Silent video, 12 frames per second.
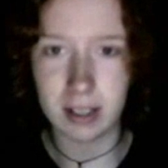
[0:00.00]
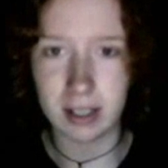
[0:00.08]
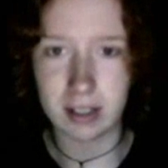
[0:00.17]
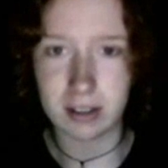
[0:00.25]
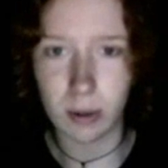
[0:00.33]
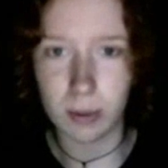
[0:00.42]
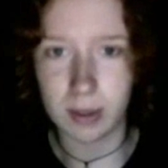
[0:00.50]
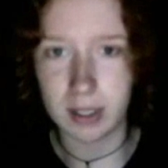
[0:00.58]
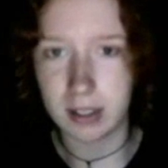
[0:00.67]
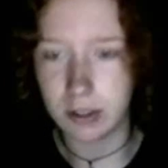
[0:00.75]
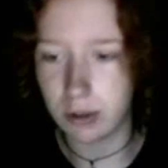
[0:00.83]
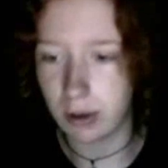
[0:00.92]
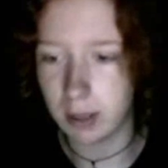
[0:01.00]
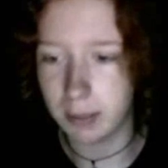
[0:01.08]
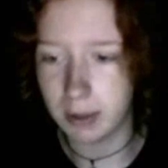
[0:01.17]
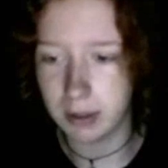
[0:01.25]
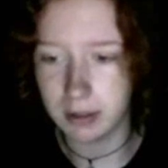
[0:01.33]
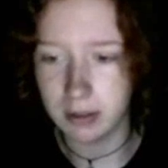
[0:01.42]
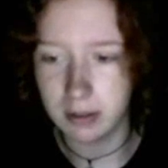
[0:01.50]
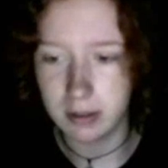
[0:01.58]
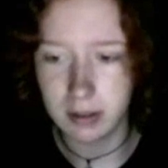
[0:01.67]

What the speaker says: like, a totally enjoyable